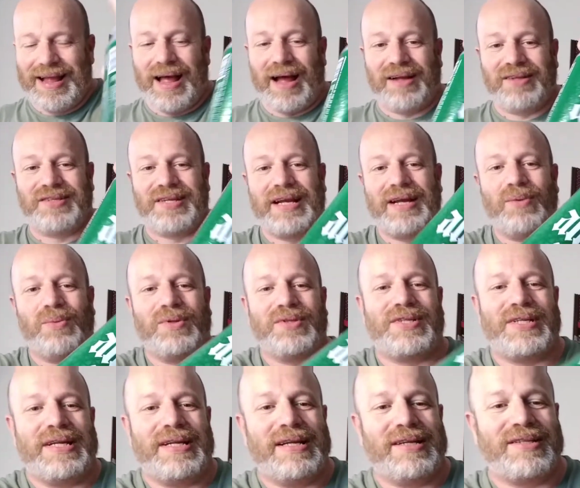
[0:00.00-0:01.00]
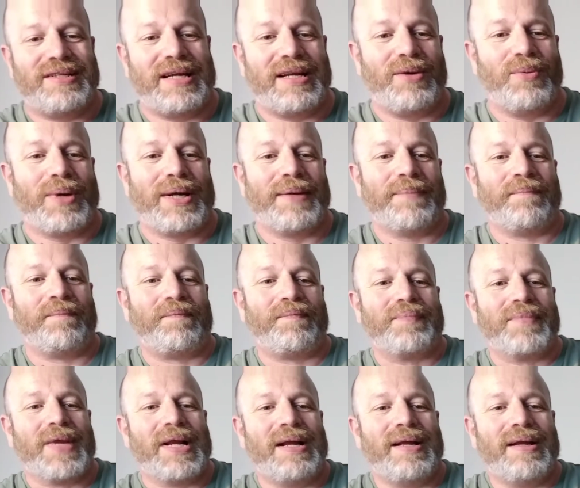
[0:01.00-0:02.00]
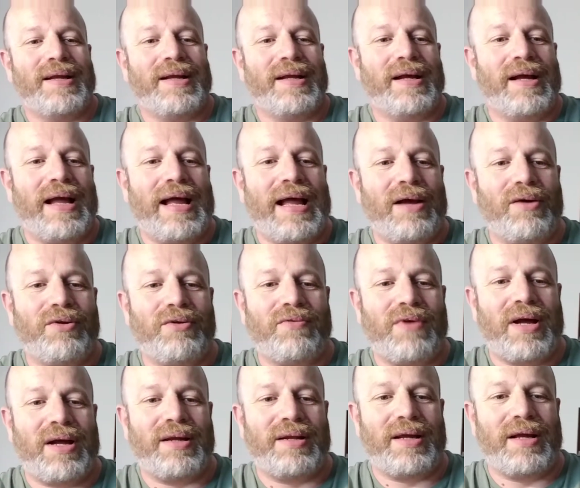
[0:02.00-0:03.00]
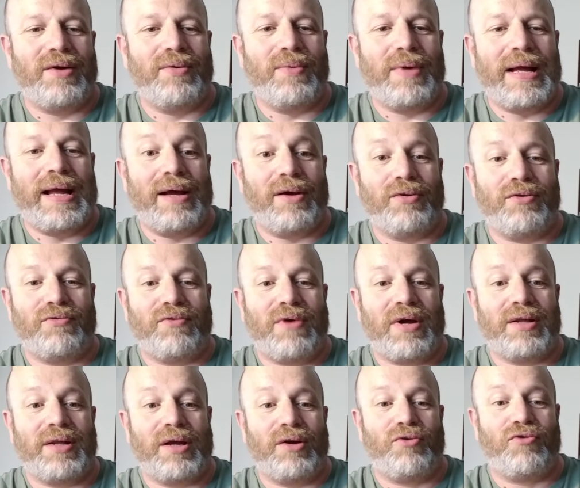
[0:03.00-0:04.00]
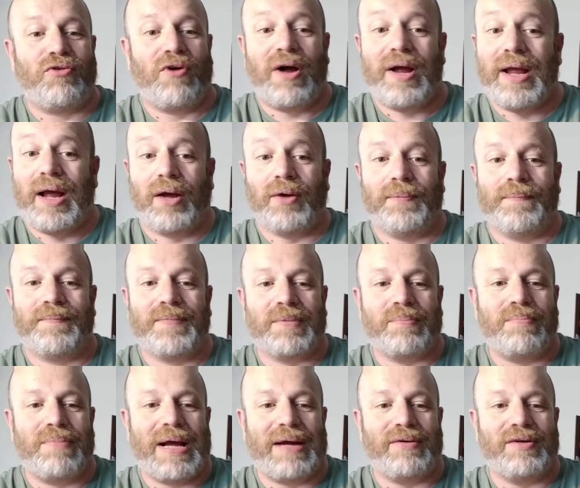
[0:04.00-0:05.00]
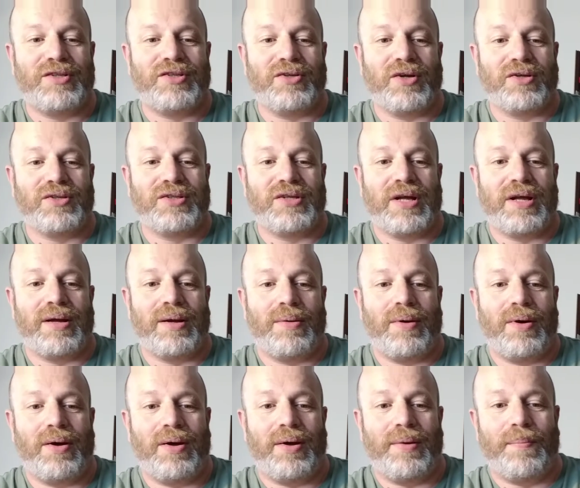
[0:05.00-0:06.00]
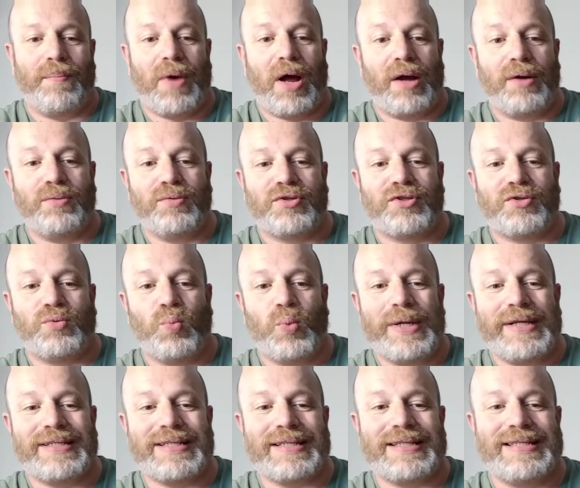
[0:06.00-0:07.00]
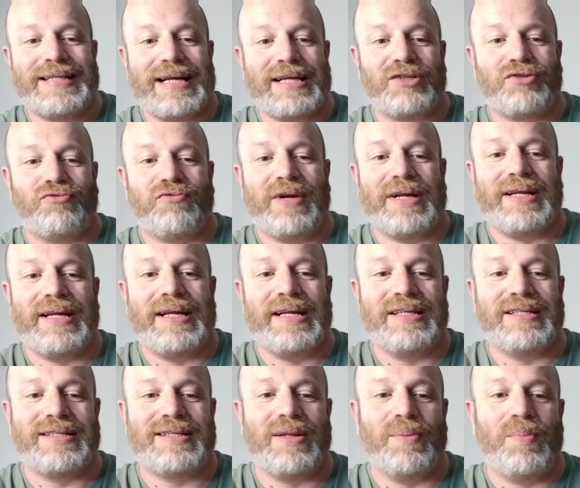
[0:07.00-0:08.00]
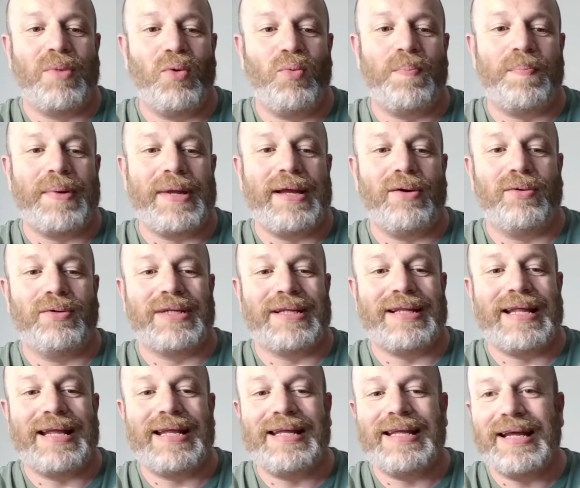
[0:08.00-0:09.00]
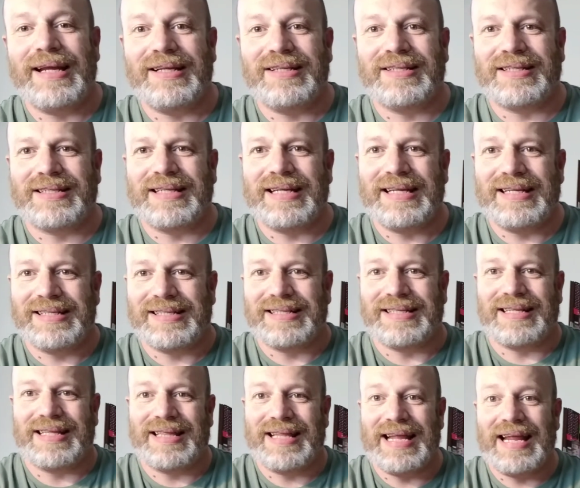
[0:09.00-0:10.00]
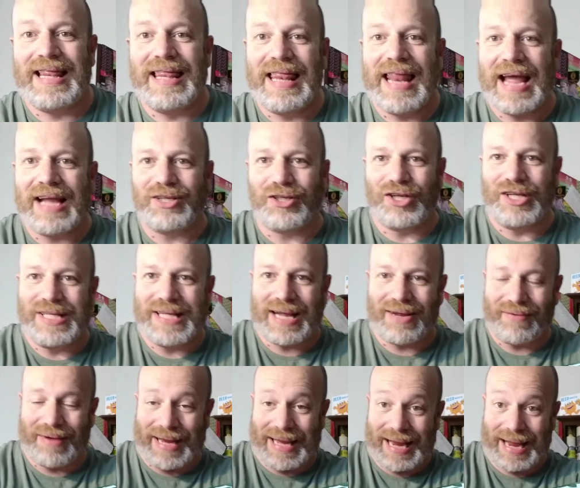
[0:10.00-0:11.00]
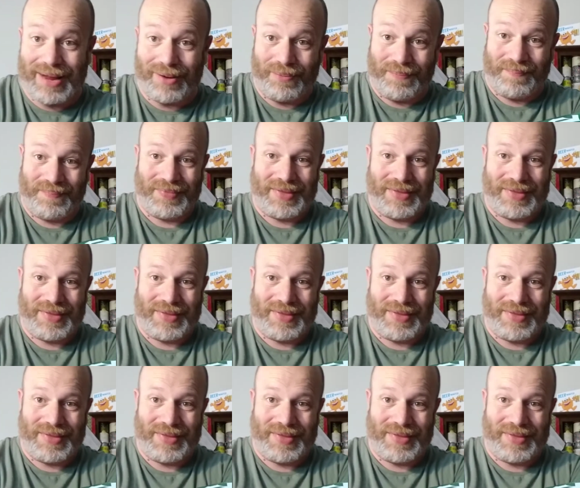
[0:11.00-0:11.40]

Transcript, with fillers: I'll tell you what's in this anyway. El Dorado, El Dorado Cryo, Maris Otter oats, wheat, dextrin is the malt build. The yeast is the legendary now.